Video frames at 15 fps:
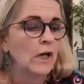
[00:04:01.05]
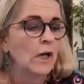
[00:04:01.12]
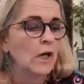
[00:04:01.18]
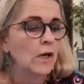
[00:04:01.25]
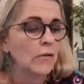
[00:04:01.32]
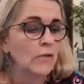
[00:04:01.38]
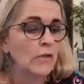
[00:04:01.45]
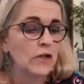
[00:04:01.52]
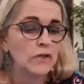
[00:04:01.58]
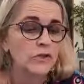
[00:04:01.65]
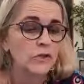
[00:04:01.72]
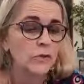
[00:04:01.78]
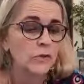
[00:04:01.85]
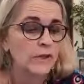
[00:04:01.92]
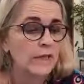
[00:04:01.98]

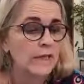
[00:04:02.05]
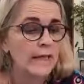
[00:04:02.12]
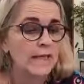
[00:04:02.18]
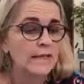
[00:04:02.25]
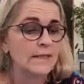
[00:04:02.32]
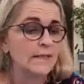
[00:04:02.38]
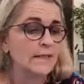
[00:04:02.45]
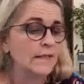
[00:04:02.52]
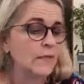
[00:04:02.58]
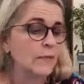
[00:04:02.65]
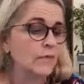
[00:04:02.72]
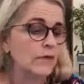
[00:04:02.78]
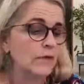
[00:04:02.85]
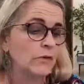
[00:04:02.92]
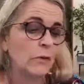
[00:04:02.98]
what's your
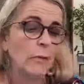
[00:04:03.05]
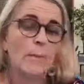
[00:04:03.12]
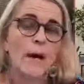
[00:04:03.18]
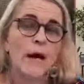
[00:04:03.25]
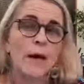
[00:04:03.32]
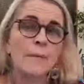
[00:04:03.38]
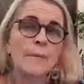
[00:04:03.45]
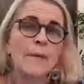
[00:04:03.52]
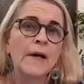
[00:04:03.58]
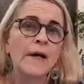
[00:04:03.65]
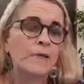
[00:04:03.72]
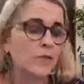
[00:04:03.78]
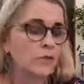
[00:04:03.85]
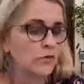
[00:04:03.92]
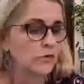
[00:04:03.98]
relationship with your mom
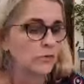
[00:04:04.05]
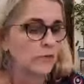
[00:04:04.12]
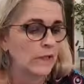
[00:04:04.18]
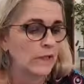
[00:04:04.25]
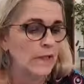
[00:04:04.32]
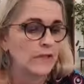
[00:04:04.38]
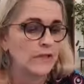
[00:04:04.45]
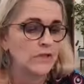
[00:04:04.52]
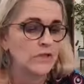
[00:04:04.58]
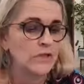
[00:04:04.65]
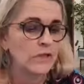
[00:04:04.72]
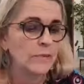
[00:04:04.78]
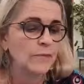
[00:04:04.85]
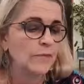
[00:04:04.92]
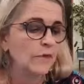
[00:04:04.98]
and what's your
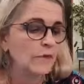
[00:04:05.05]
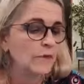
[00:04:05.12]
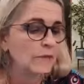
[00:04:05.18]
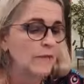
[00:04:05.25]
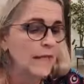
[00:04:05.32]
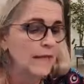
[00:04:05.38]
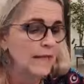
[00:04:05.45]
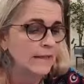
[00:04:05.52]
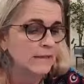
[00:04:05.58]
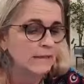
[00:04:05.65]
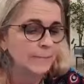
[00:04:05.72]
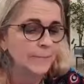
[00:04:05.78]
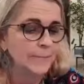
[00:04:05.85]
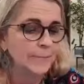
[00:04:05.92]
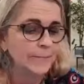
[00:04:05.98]
relationship with your dad?
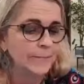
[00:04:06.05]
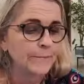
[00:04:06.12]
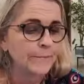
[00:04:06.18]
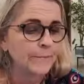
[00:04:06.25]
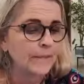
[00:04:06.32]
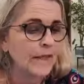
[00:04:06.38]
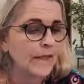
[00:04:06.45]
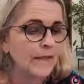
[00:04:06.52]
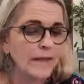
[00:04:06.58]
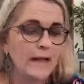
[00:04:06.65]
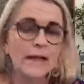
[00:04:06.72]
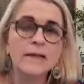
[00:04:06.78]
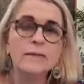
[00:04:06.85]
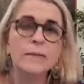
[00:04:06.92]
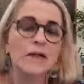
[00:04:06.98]
And they
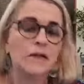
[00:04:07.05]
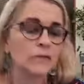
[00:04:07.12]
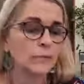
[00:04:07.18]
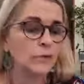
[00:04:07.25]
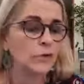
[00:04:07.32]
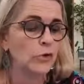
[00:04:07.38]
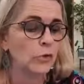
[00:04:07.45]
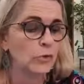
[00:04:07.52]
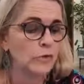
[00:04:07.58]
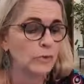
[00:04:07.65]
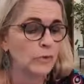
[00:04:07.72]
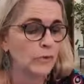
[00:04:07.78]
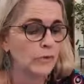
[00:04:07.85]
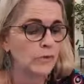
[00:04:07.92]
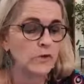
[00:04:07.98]
had multiple choice
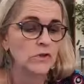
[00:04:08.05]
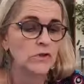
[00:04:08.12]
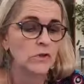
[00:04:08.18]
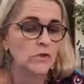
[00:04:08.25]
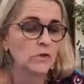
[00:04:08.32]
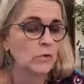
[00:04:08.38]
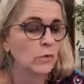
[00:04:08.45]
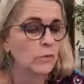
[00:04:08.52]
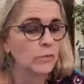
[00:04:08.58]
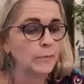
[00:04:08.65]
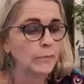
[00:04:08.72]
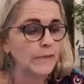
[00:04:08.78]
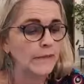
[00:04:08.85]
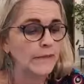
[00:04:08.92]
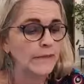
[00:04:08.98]
boxes, so it couldn't
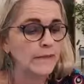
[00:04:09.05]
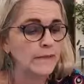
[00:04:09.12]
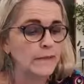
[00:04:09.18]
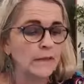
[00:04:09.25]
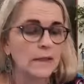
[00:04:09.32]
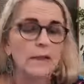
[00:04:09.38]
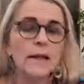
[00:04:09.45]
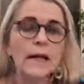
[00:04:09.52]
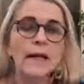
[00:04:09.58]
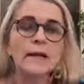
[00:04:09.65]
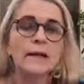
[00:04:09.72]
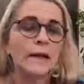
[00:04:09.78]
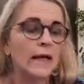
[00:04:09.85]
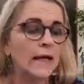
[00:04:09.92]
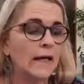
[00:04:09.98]
be easier.
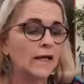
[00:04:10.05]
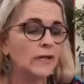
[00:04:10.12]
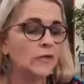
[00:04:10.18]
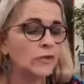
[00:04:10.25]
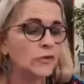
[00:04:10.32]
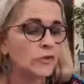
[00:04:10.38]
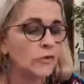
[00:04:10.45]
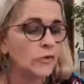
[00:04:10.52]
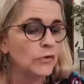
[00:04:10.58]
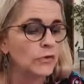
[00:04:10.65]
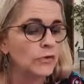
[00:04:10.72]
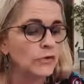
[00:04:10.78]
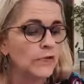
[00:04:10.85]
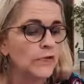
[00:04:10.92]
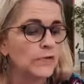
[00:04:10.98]
And they had to
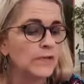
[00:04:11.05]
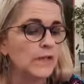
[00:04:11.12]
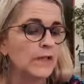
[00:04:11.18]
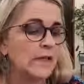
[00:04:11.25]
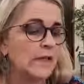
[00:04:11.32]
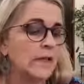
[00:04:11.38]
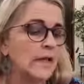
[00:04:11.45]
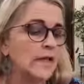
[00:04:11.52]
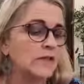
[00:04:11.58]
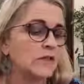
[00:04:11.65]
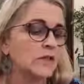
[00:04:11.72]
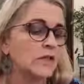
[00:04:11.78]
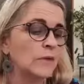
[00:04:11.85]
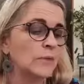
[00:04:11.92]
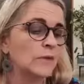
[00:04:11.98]
choose if their
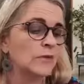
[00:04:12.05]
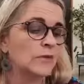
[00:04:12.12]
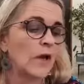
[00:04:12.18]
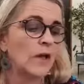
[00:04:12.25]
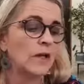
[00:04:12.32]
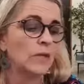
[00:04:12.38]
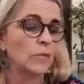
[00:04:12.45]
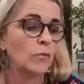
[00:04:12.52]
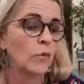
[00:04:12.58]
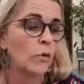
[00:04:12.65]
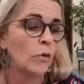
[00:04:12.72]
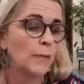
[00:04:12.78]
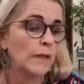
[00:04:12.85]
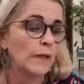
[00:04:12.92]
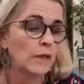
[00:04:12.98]
relationship was either
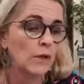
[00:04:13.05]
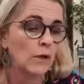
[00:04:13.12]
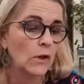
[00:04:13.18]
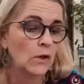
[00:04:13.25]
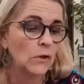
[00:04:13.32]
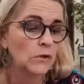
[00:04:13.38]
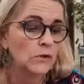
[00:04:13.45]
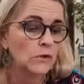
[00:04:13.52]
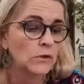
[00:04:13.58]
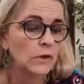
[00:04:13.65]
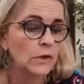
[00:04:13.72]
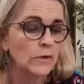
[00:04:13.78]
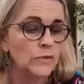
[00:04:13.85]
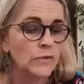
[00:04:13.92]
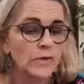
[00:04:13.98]
warm and close,
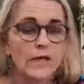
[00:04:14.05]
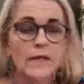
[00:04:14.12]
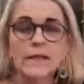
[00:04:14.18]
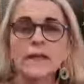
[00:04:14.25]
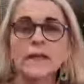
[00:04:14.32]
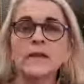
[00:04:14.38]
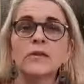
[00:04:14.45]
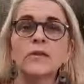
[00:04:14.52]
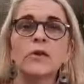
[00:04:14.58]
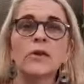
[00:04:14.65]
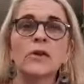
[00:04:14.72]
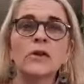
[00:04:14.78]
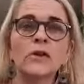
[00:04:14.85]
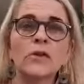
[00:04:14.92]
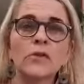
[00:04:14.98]
friendly and
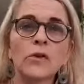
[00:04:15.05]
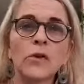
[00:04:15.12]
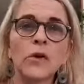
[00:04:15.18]
tolerant,